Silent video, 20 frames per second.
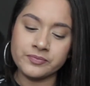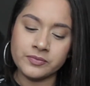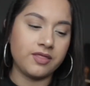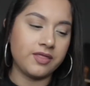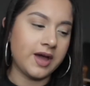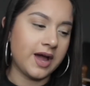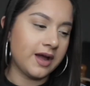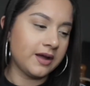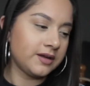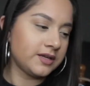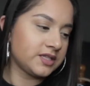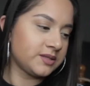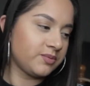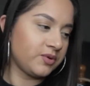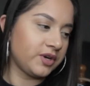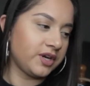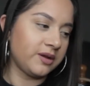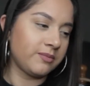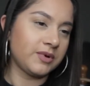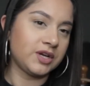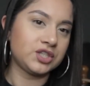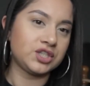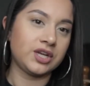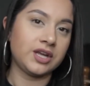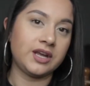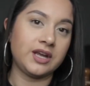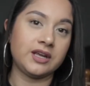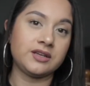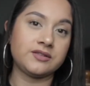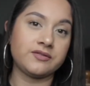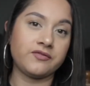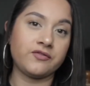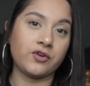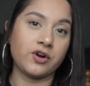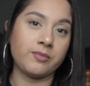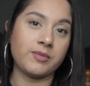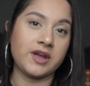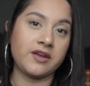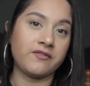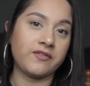That is pretty much it
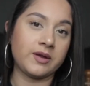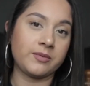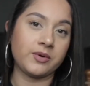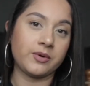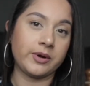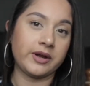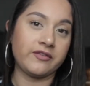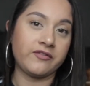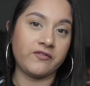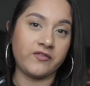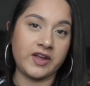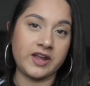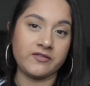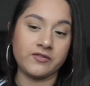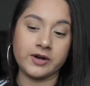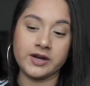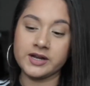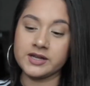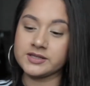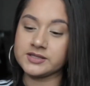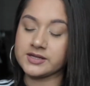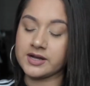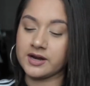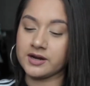for my February favorites.